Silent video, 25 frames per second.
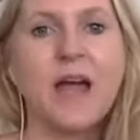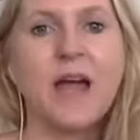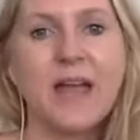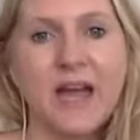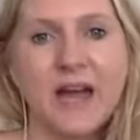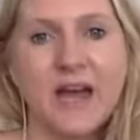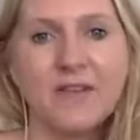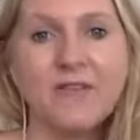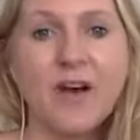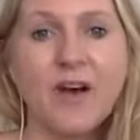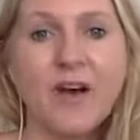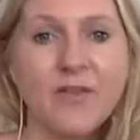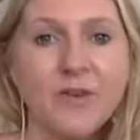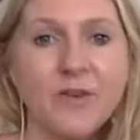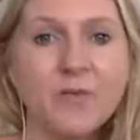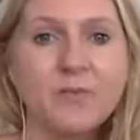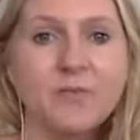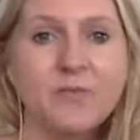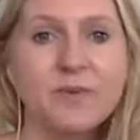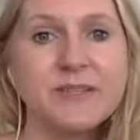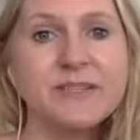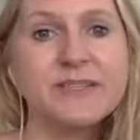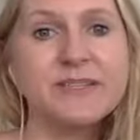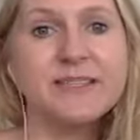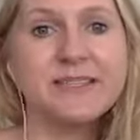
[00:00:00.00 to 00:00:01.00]
I have other
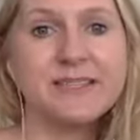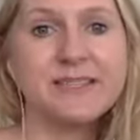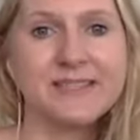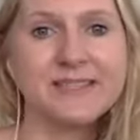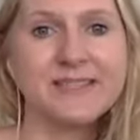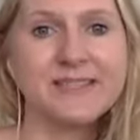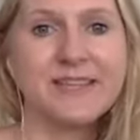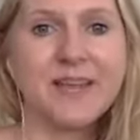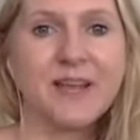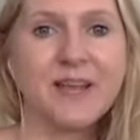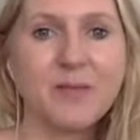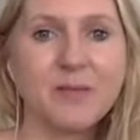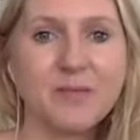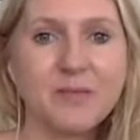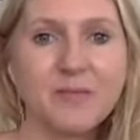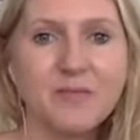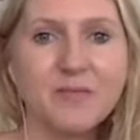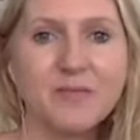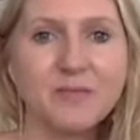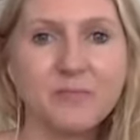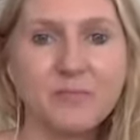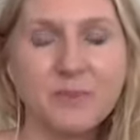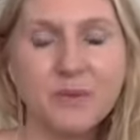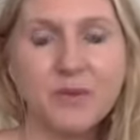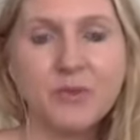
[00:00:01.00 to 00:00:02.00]
businesses that I'm
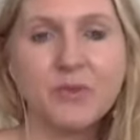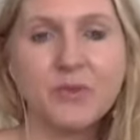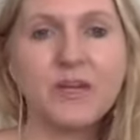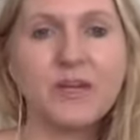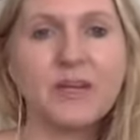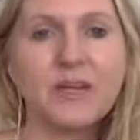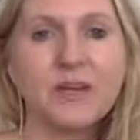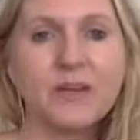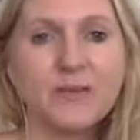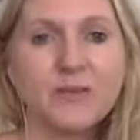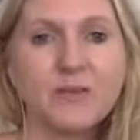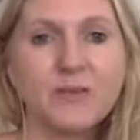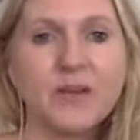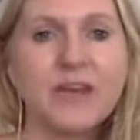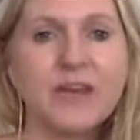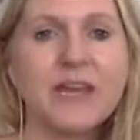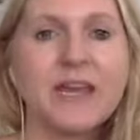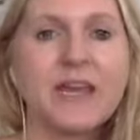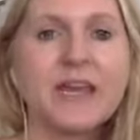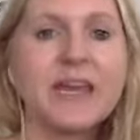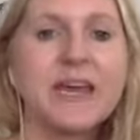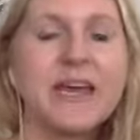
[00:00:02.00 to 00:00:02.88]
building and running.